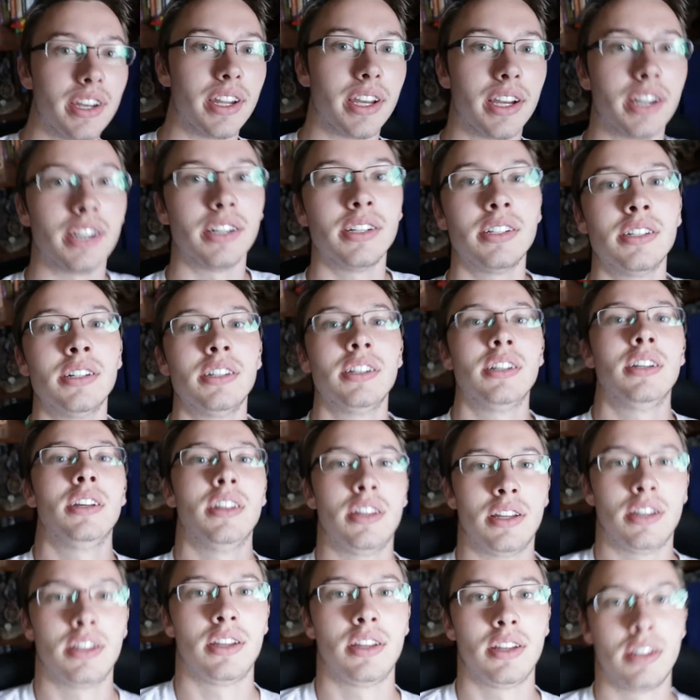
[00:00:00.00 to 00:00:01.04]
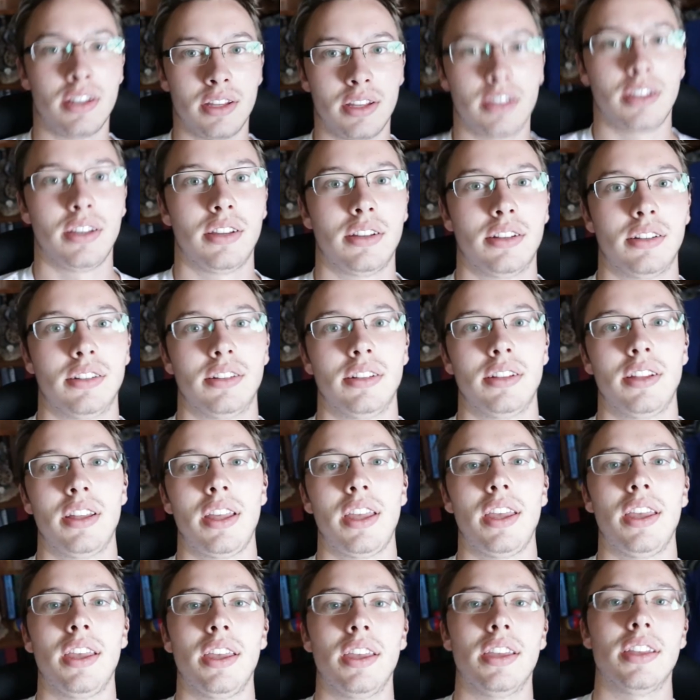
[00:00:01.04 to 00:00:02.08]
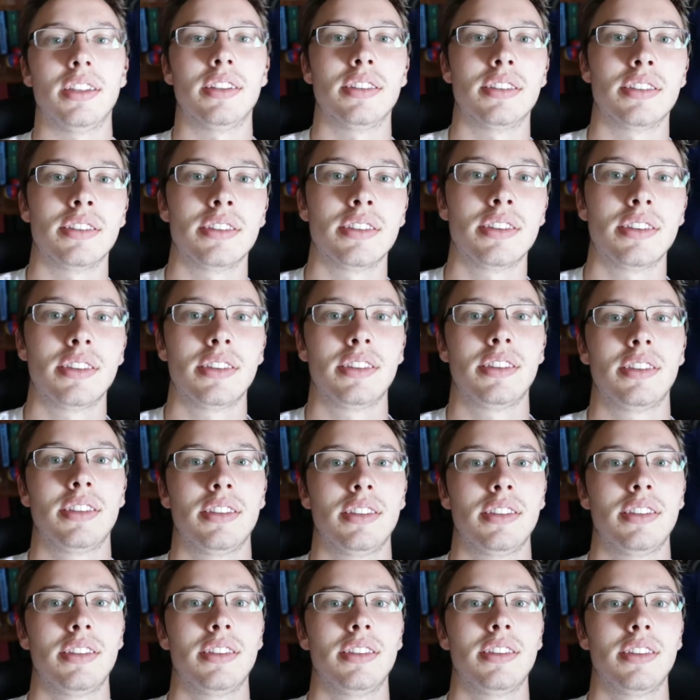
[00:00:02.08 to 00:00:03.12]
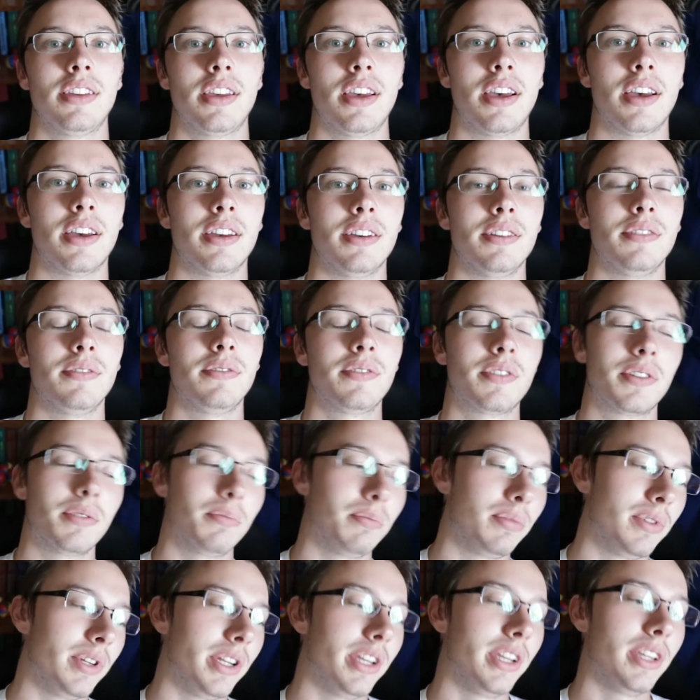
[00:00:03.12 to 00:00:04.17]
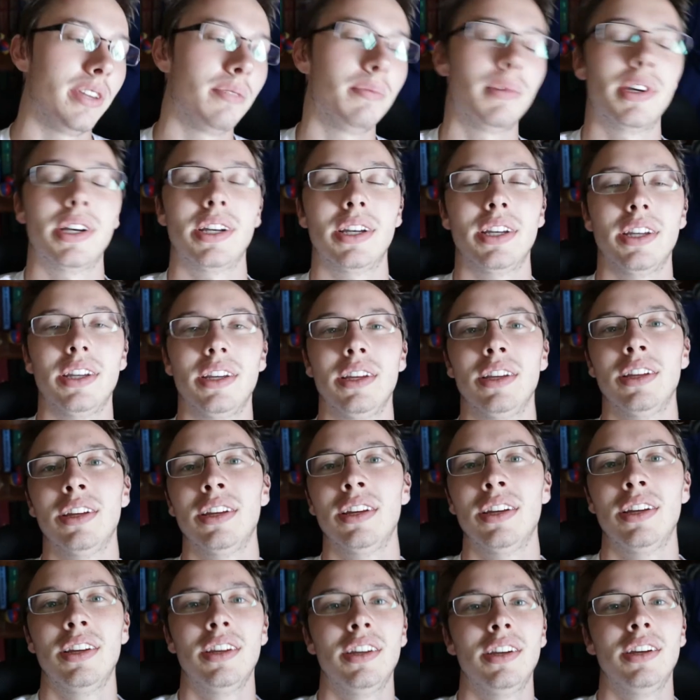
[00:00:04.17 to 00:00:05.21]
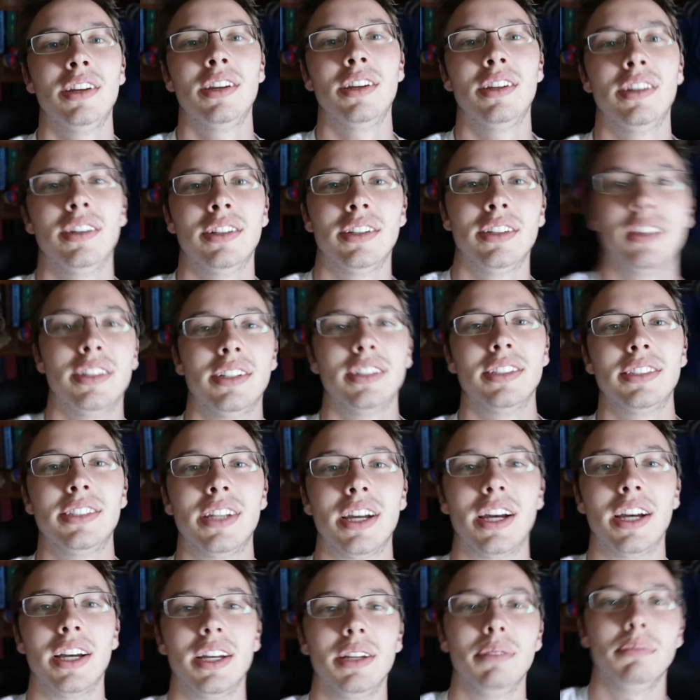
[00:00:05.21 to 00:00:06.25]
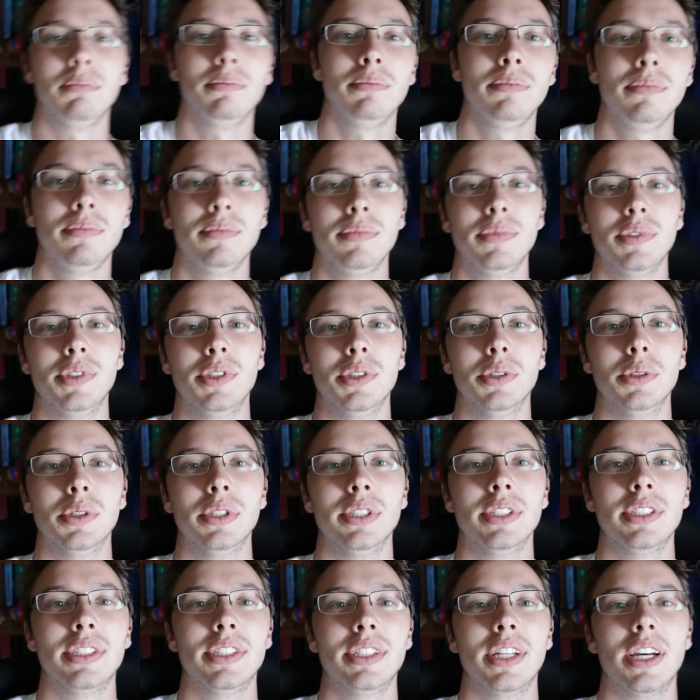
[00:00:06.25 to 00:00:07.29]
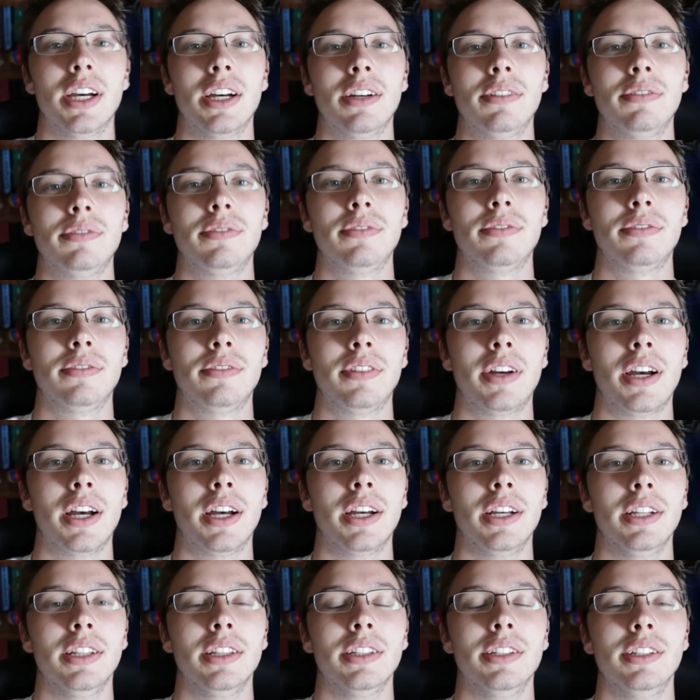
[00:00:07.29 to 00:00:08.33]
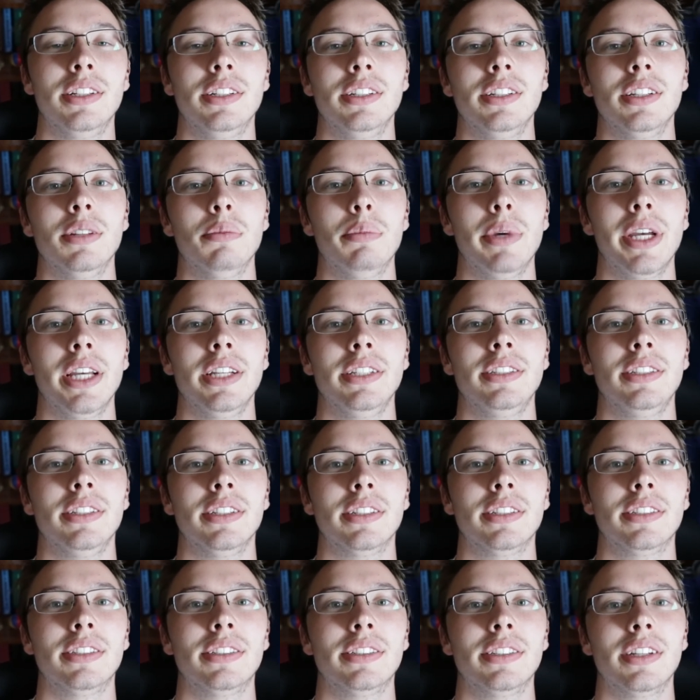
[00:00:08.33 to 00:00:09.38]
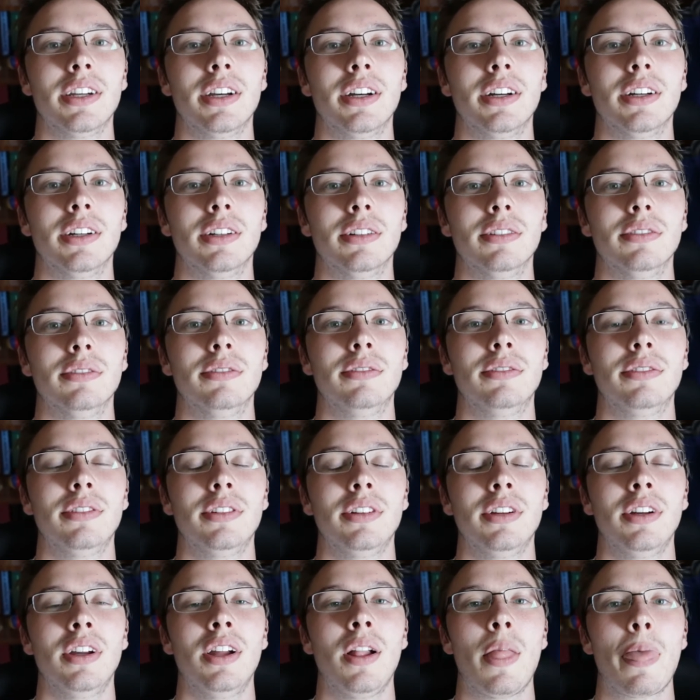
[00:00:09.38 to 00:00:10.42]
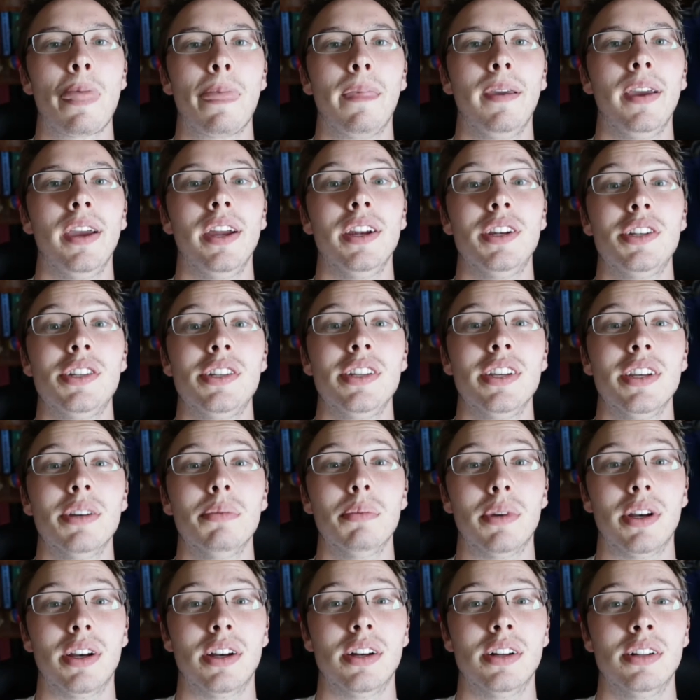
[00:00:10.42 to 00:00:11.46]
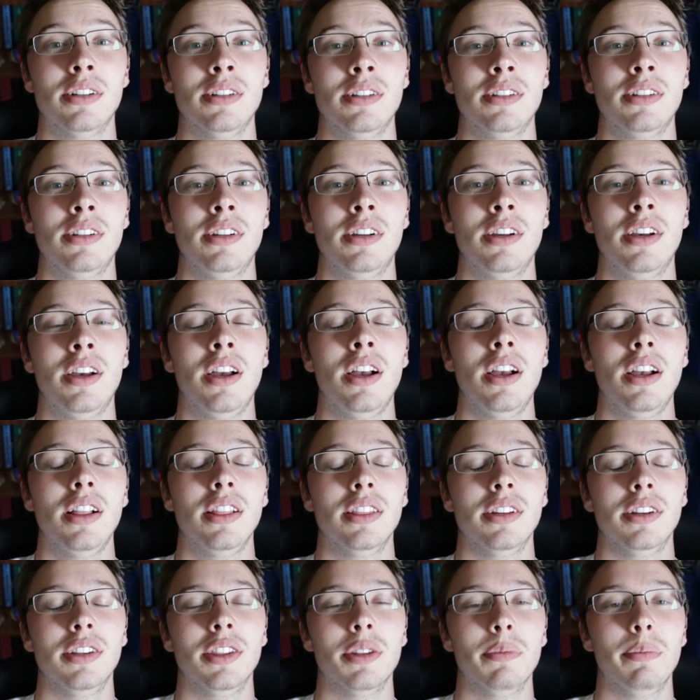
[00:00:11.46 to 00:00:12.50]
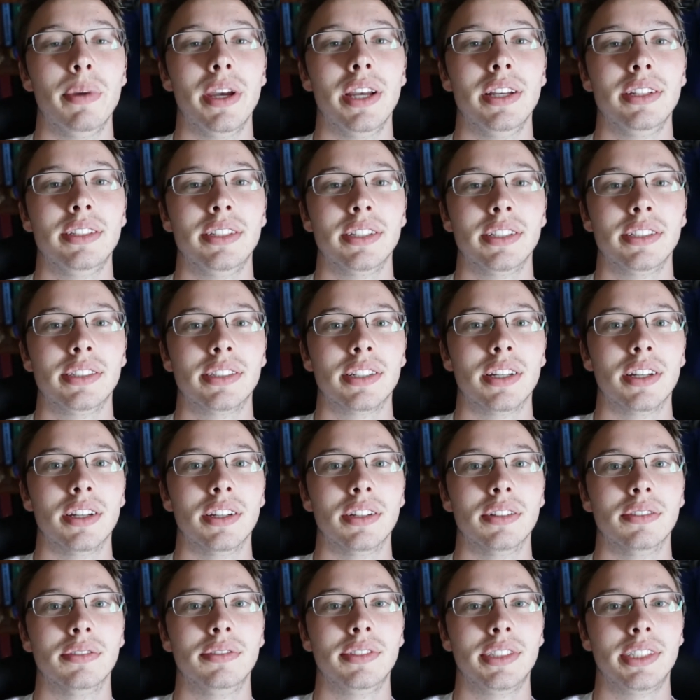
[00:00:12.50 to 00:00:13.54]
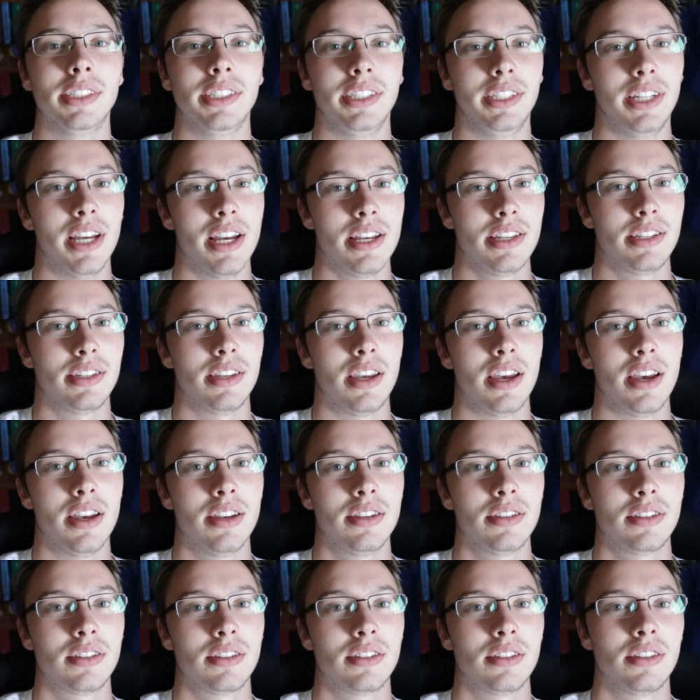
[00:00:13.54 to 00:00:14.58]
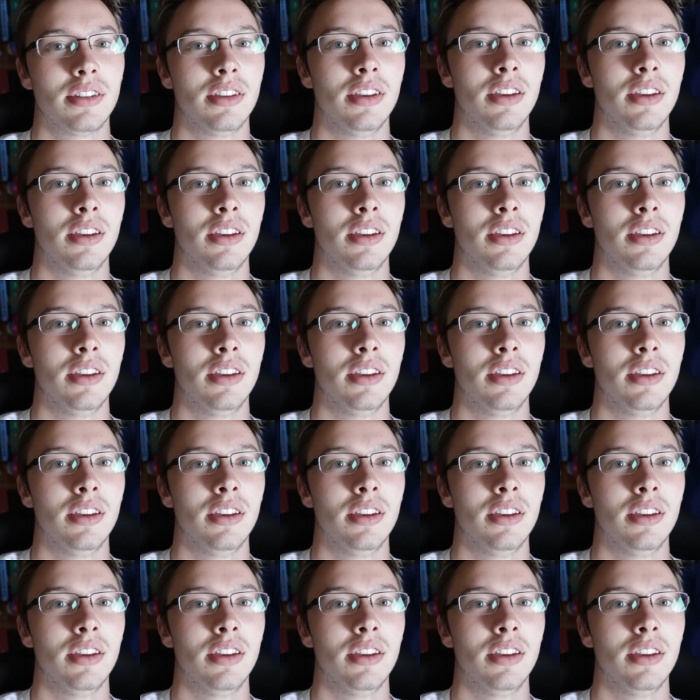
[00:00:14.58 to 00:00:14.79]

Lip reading: now, and I've completed my time doing stuff. I learned the basics of HTML, learned the basics of CSS,